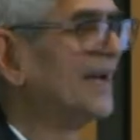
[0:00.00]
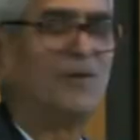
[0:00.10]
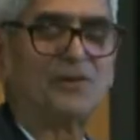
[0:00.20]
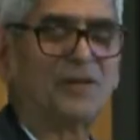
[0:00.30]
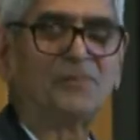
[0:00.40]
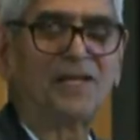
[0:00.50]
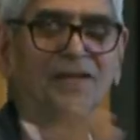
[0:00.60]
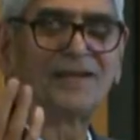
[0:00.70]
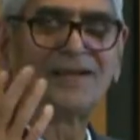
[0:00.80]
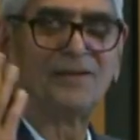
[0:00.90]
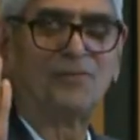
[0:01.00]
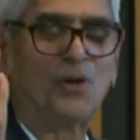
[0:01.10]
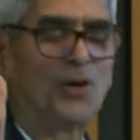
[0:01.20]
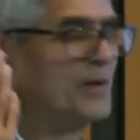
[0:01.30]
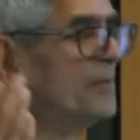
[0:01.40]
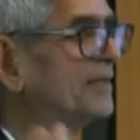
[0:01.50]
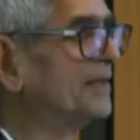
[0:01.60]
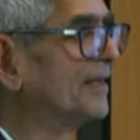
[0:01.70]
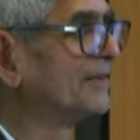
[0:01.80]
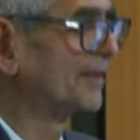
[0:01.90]
and something beyond
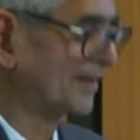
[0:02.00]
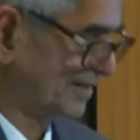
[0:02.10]
imagination.